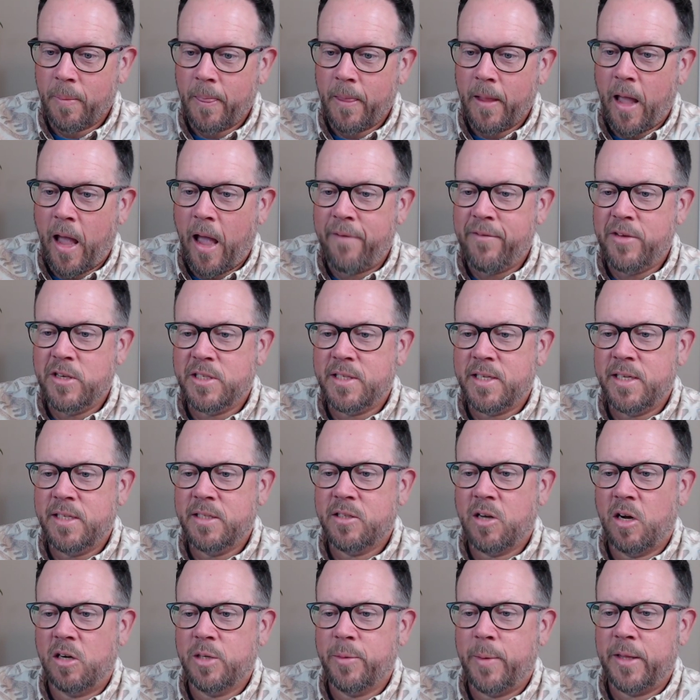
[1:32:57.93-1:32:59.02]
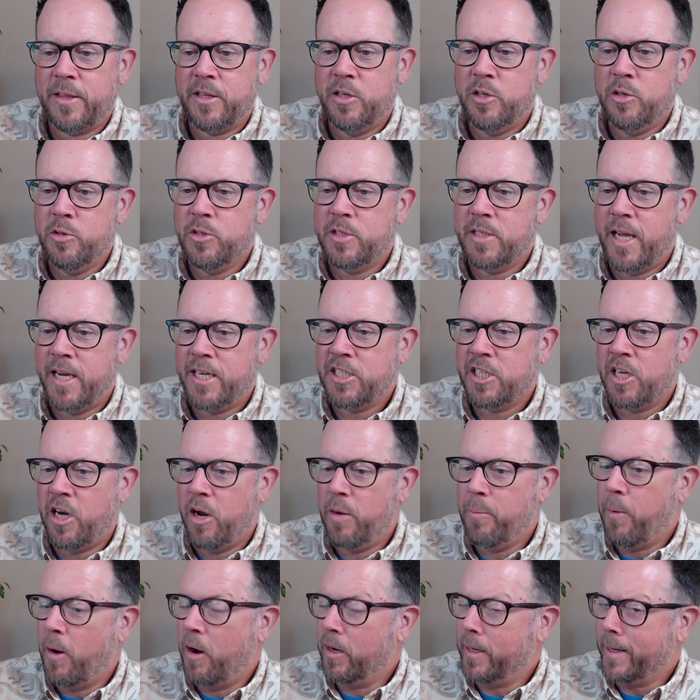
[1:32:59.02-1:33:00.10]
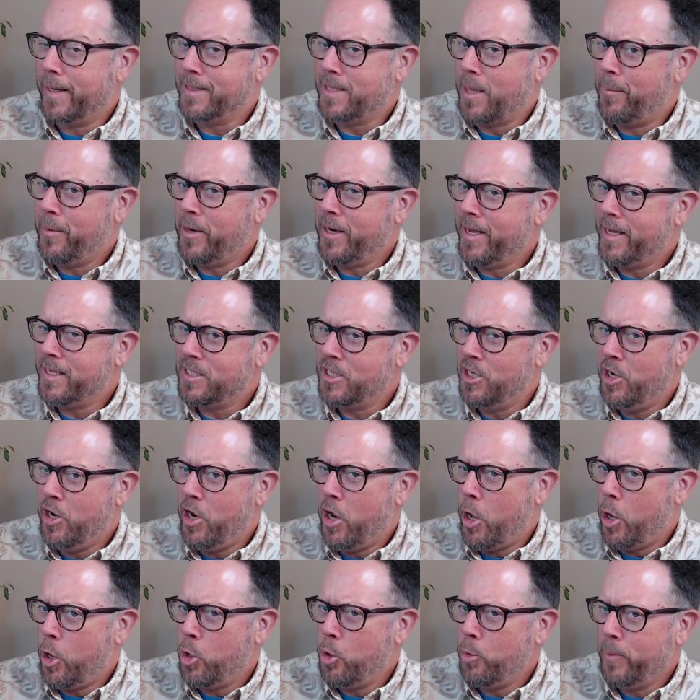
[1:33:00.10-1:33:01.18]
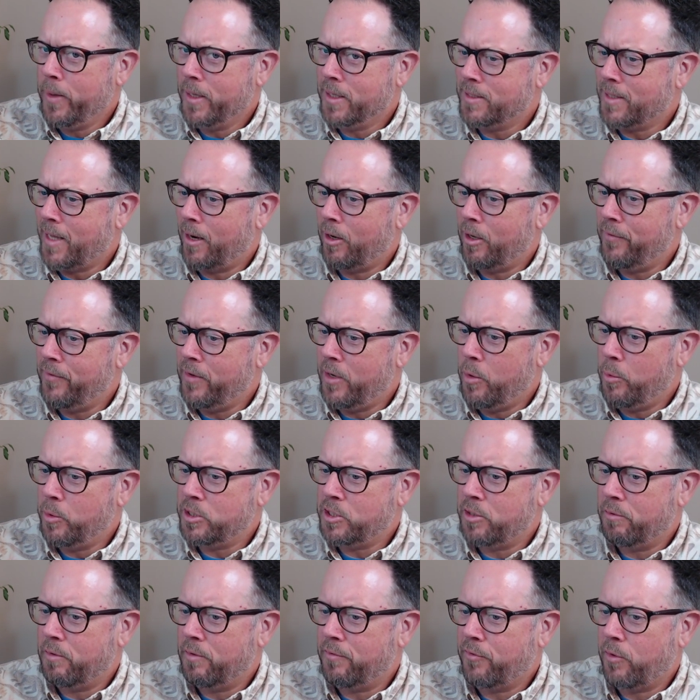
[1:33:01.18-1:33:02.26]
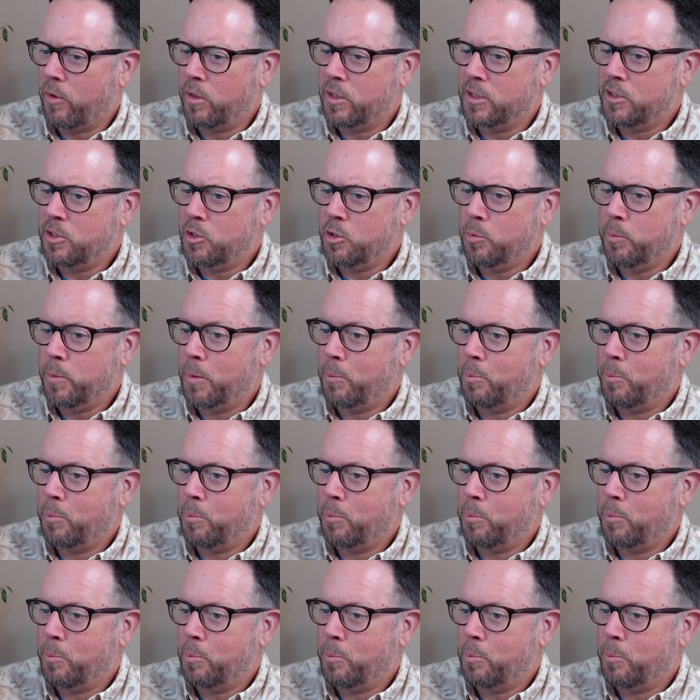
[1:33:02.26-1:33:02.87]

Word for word: Have you seen Talk About the New Stationary podcast? I'm going to guess no because I don't even know what you're referring to, but